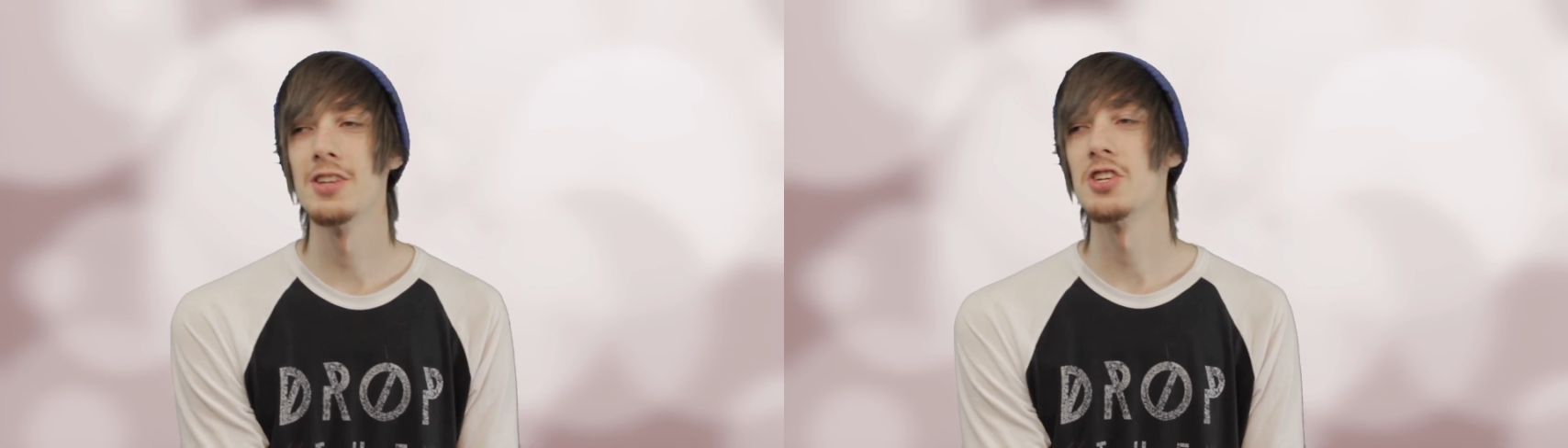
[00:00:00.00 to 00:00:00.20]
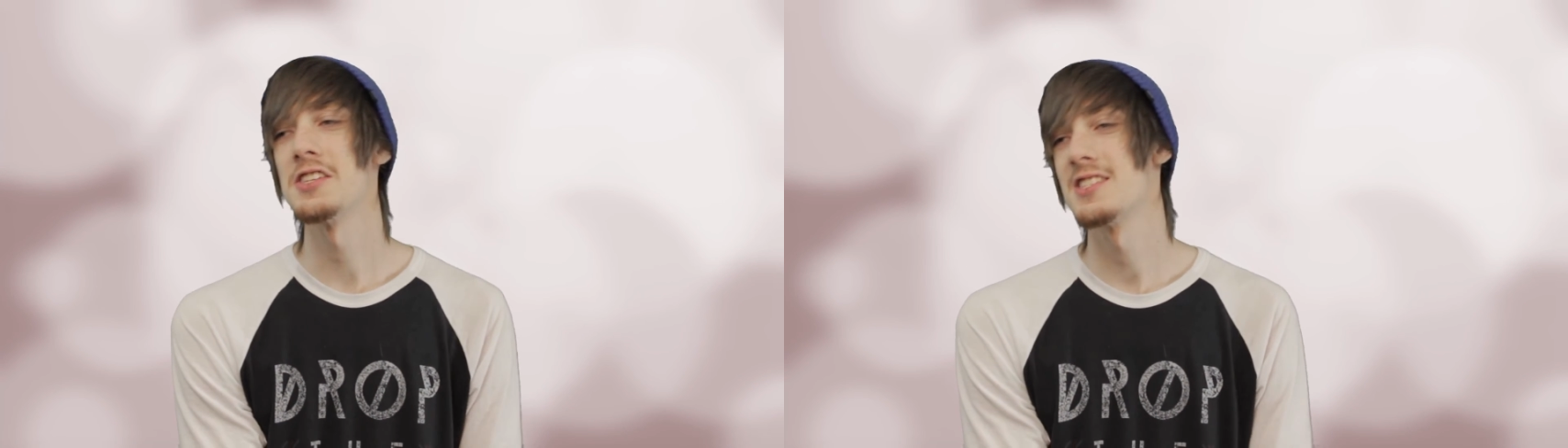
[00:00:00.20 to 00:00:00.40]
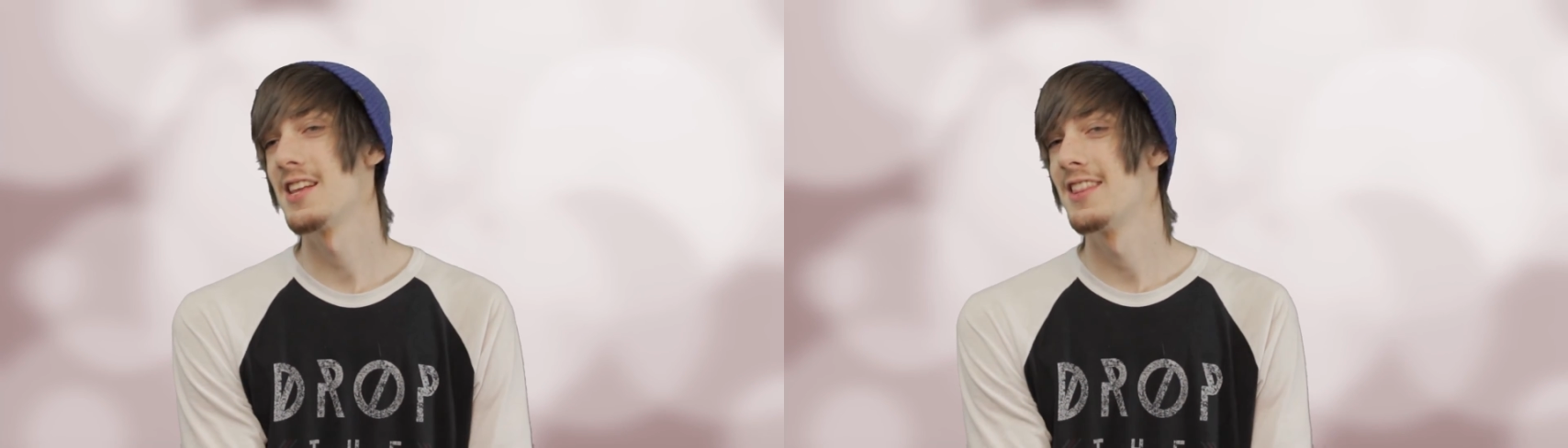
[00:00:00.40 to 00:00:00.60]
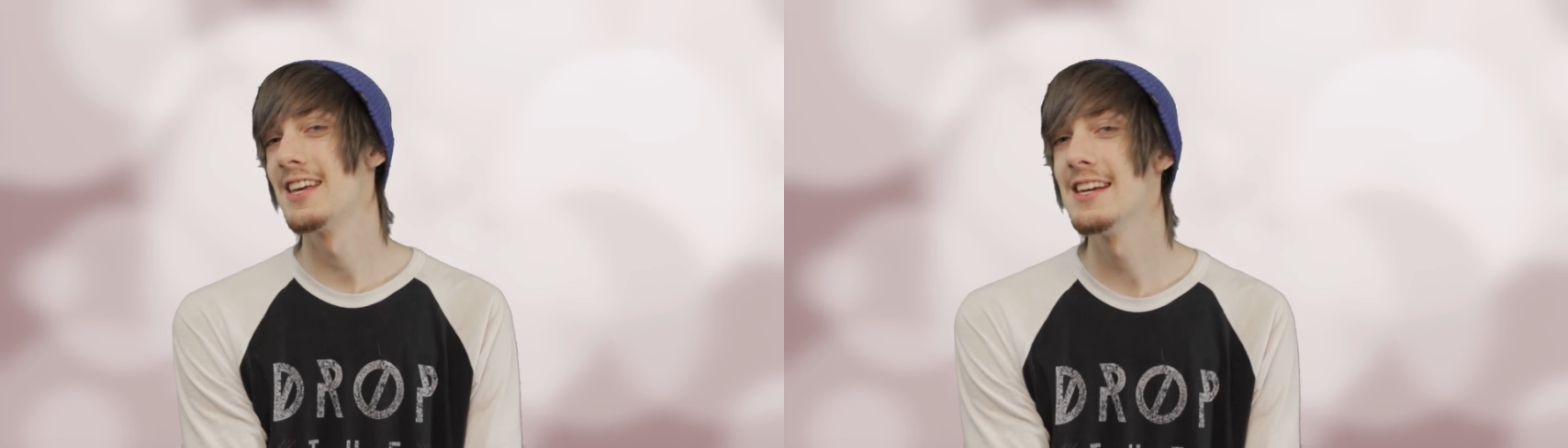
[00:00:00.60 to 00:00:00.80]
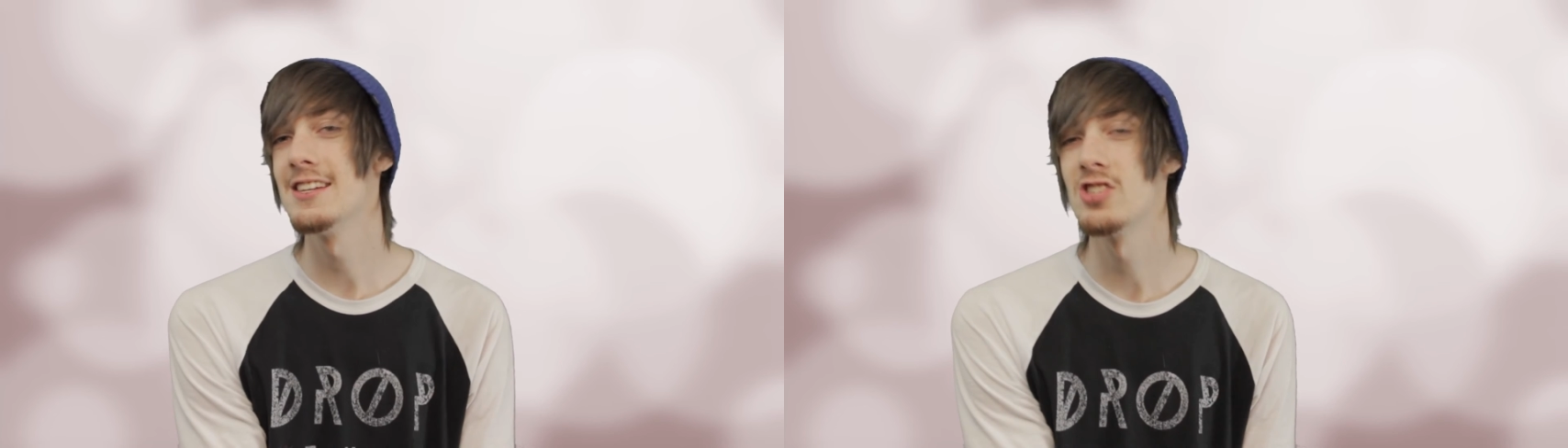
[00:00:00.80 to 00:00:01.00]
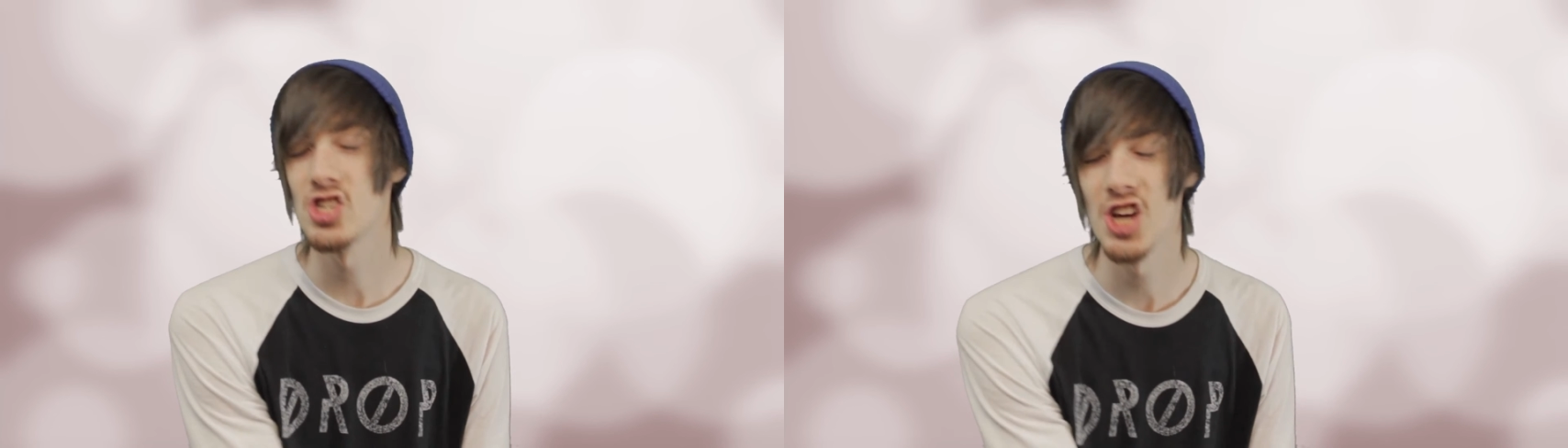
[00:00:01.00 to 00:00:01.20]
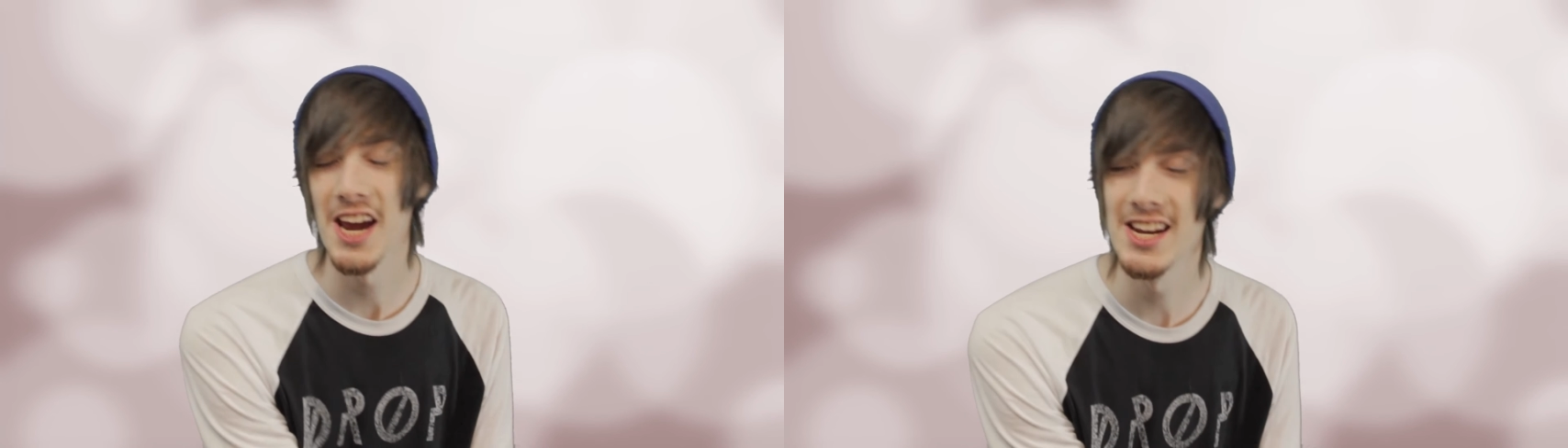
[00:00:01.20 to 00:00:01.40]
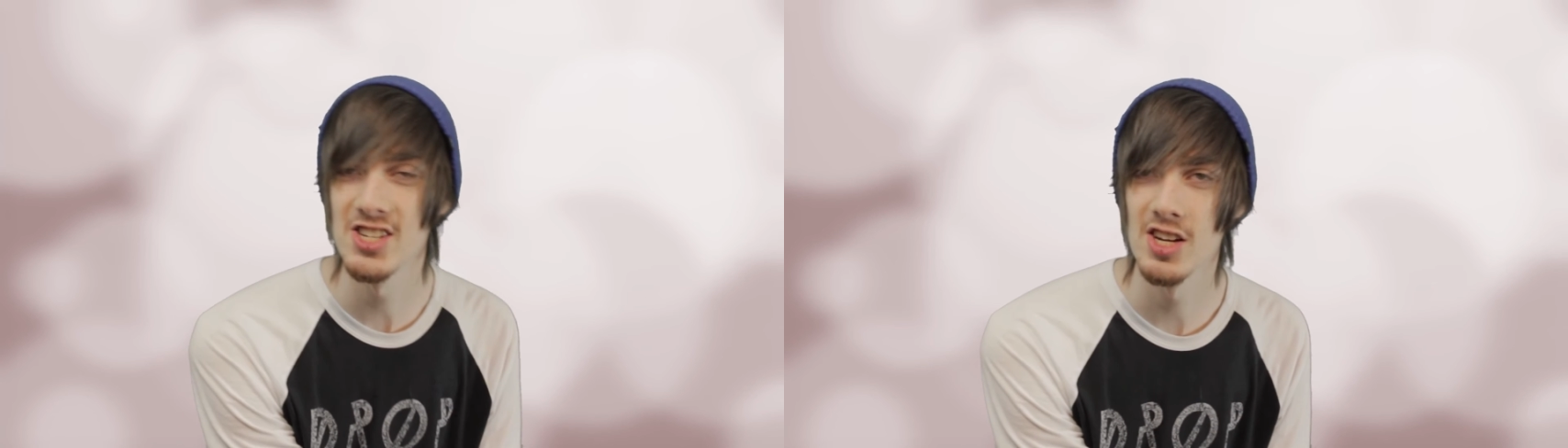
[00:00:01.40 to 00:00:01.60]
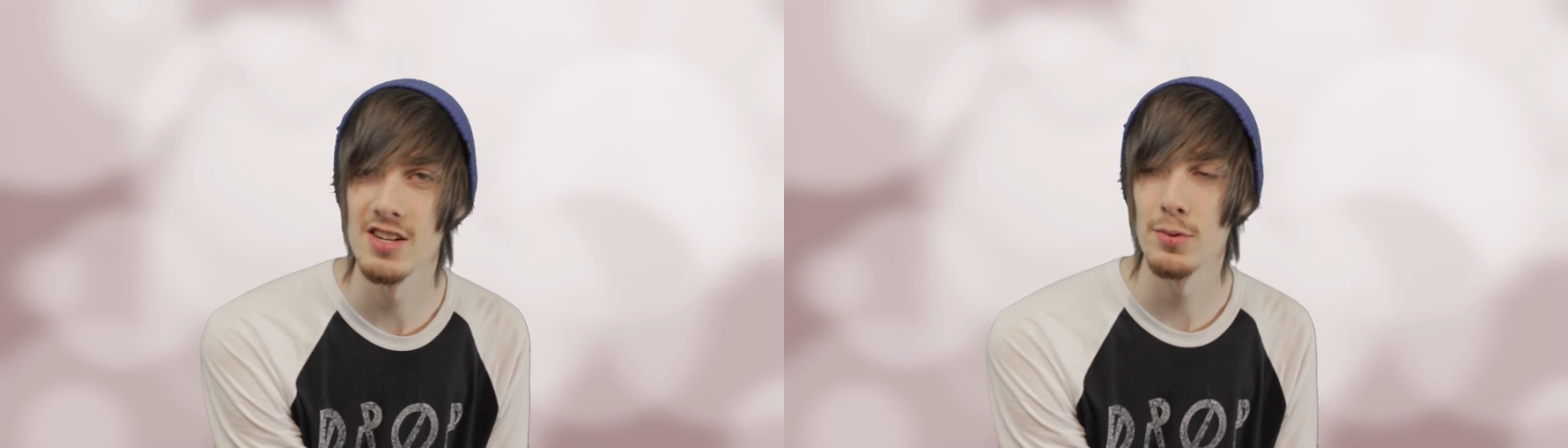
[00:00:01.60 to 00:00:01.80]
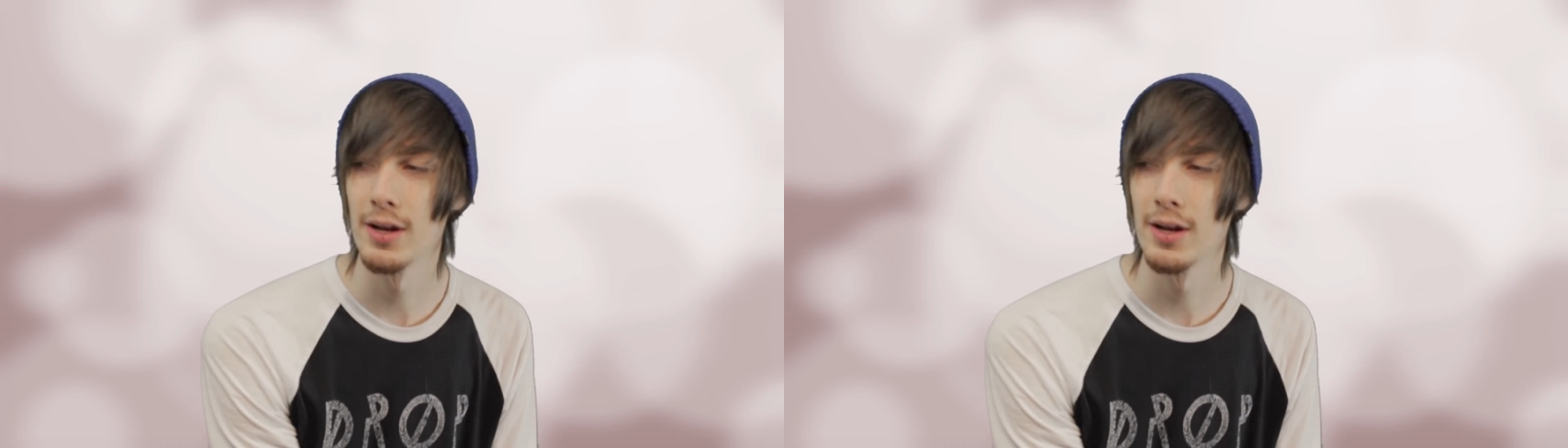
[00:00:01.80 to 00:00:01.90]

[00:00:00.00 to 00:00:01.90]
adjust to these changes,